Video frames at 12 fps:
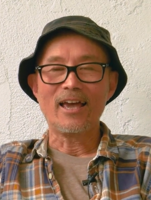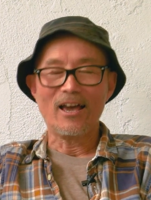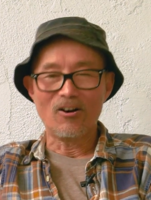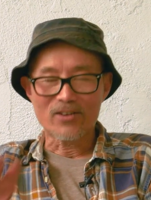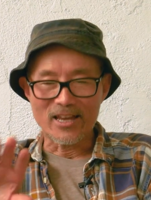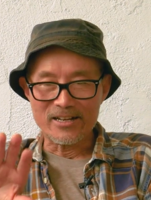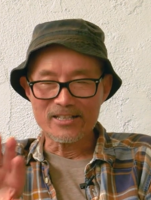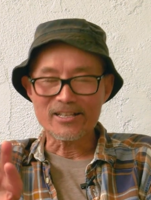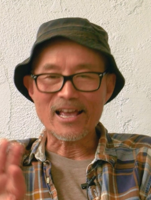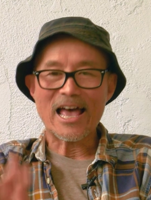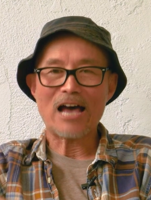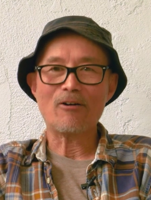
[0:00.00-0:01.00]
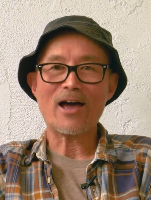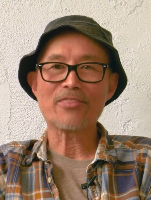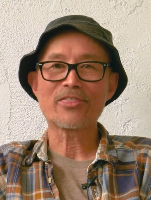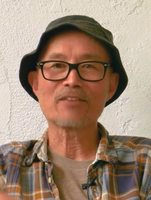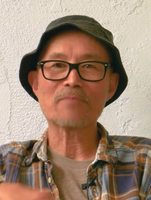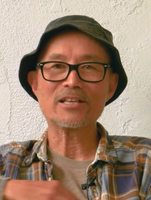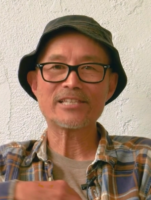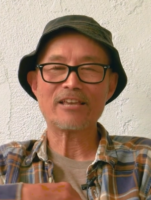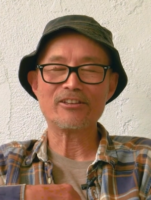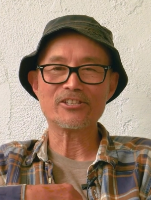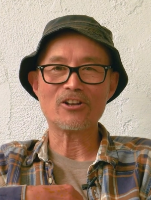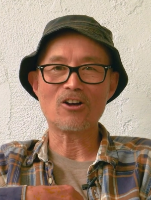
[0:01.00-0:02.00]
Okay, this is how I think myself
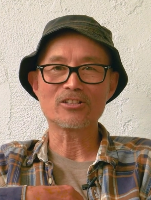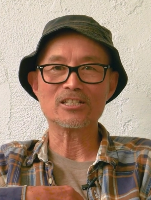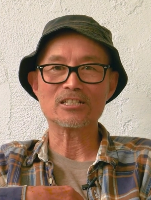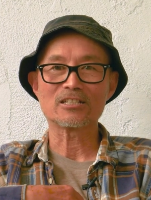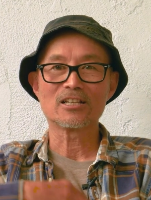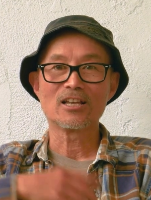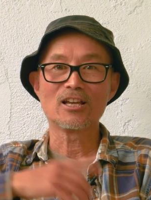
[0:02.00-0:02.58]
as an artist.